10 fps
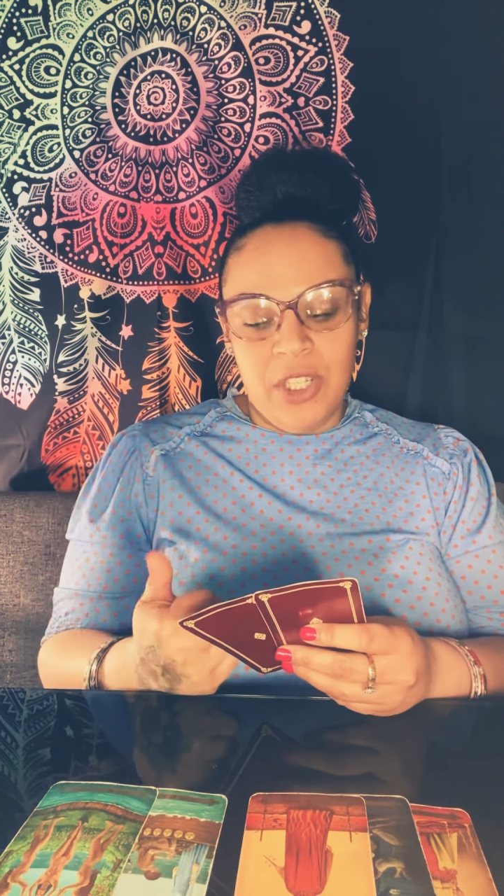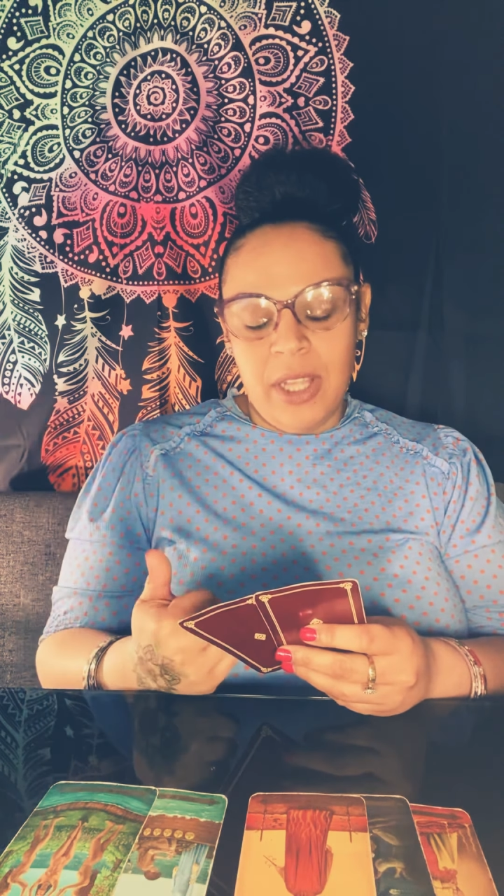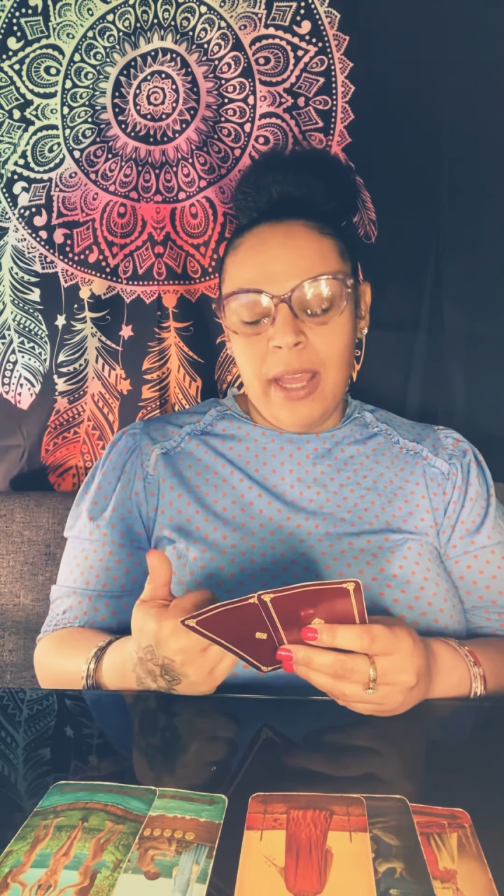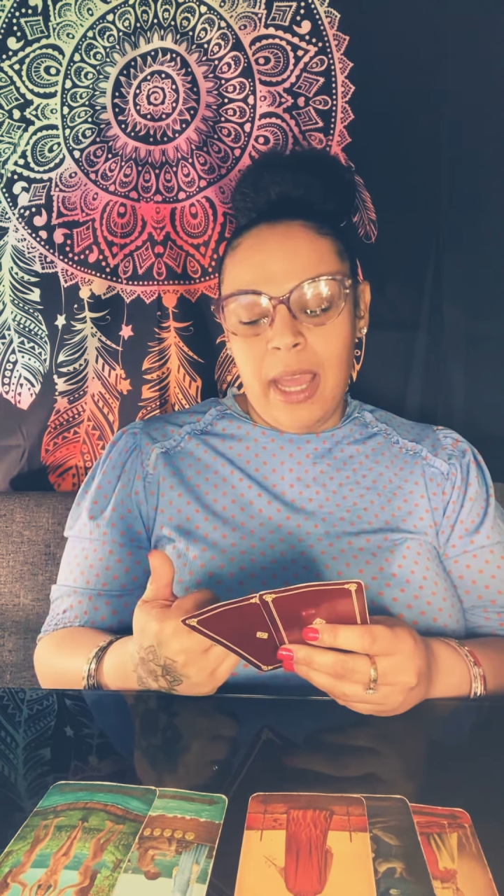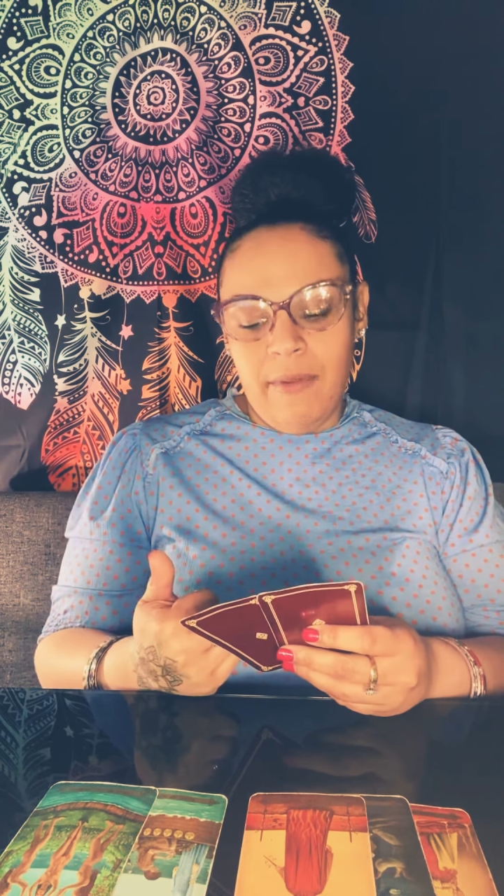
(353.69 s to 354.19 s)
as
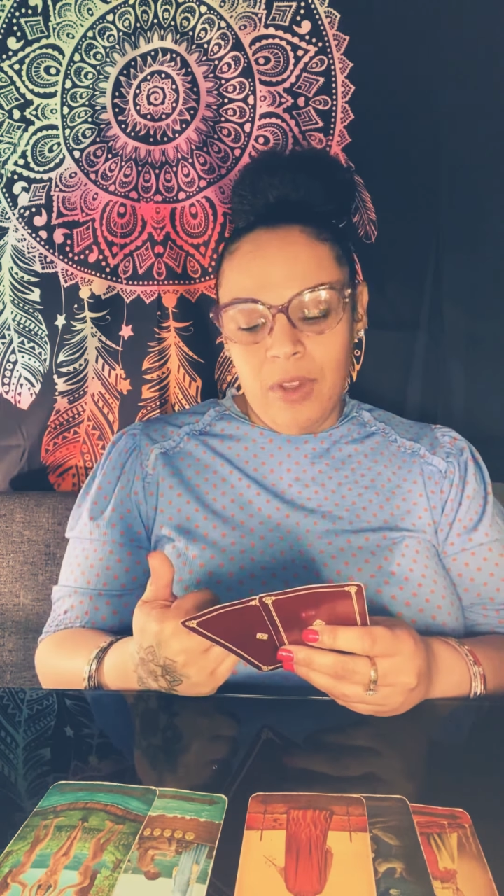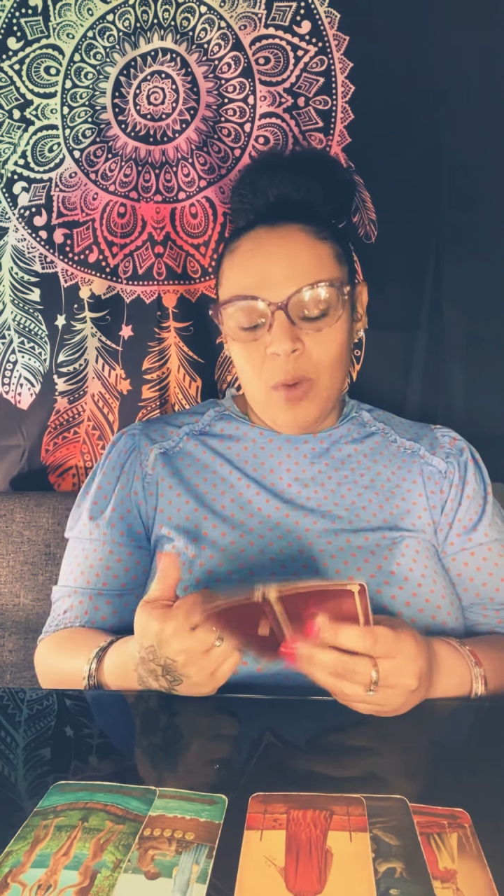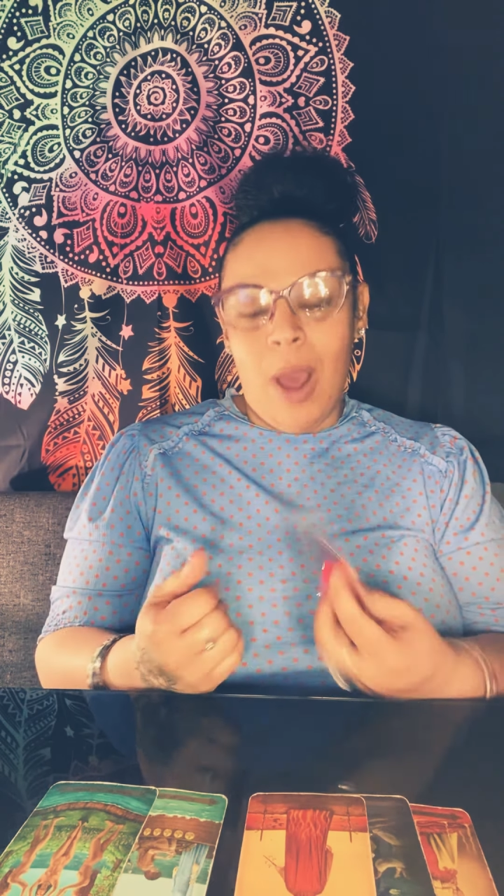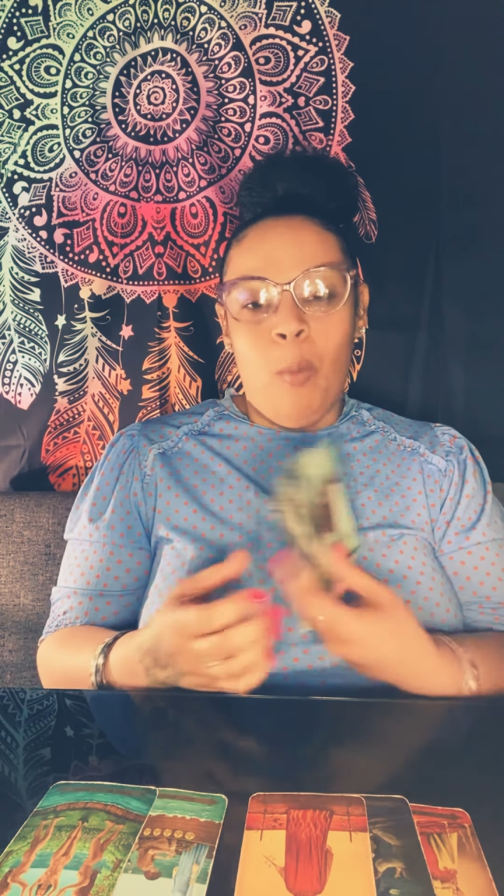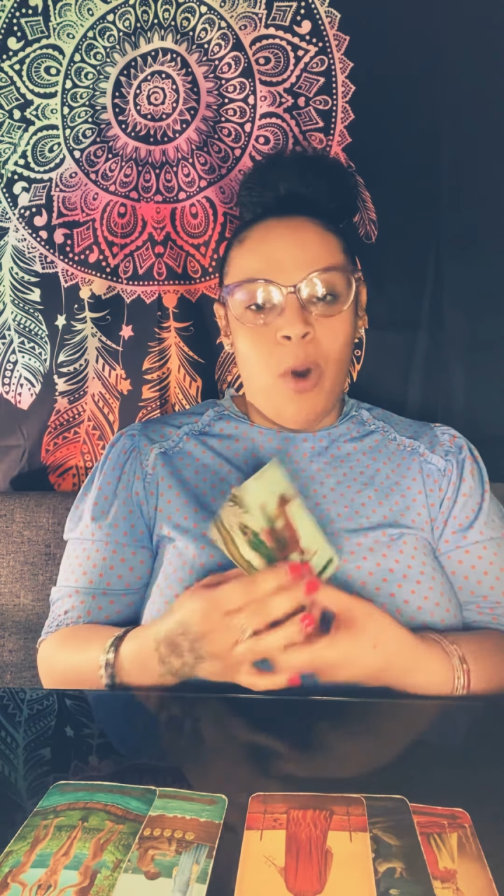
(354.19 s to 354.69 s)
I gave
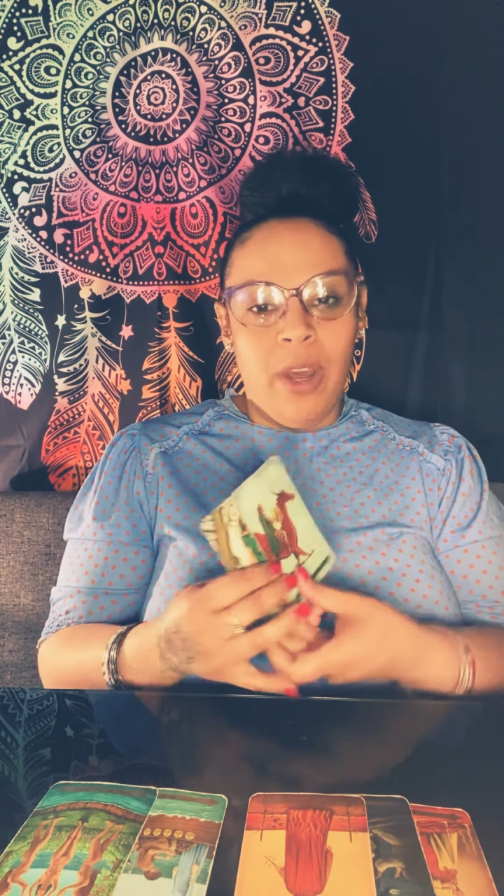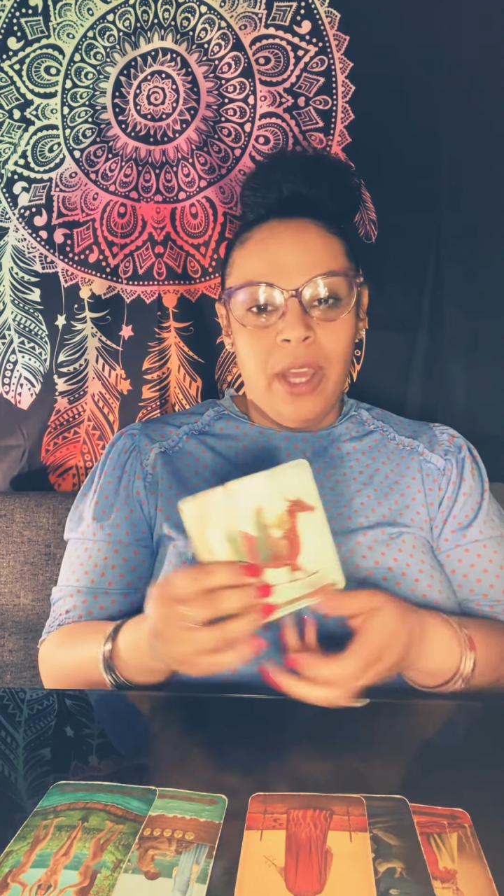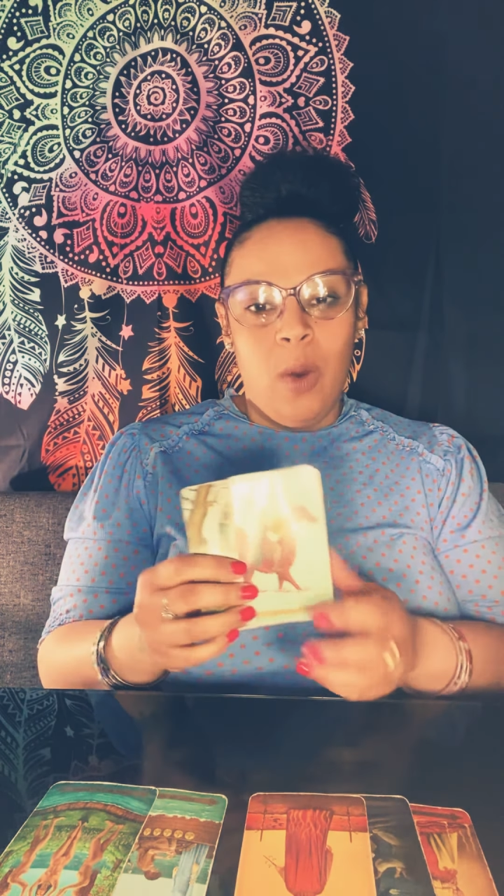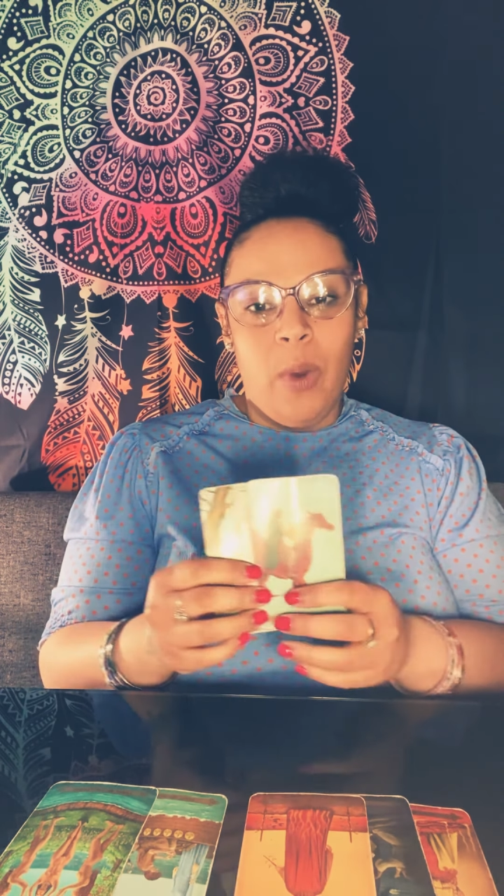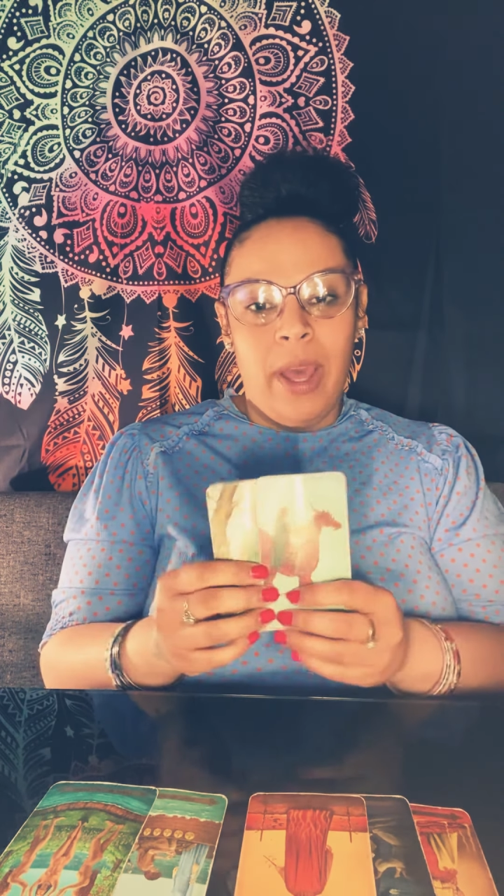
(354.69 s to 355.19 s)
you. I'm
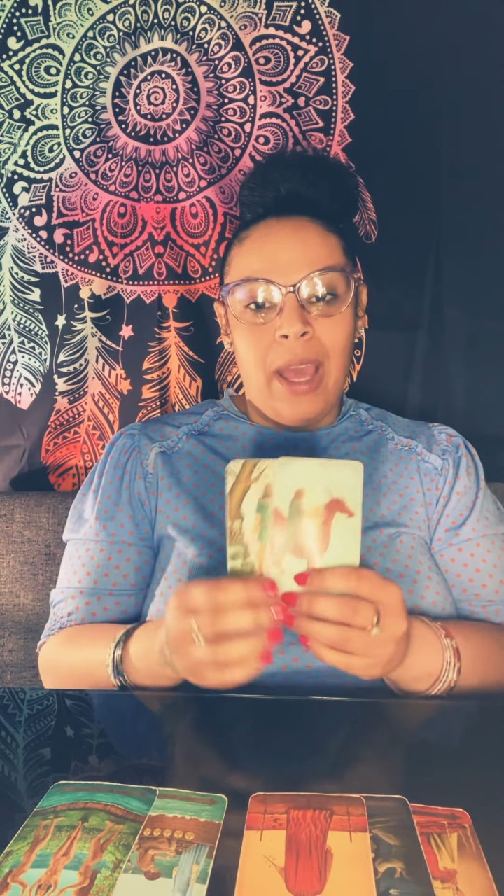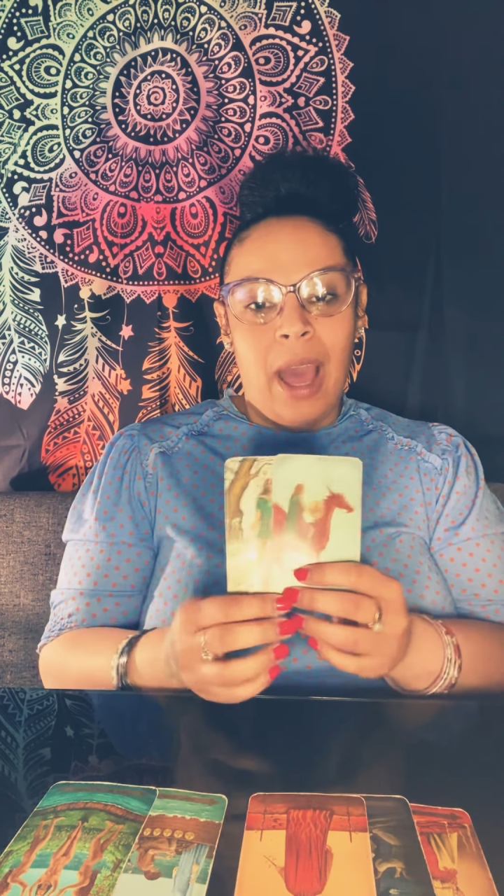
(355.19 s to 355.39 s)
walking away.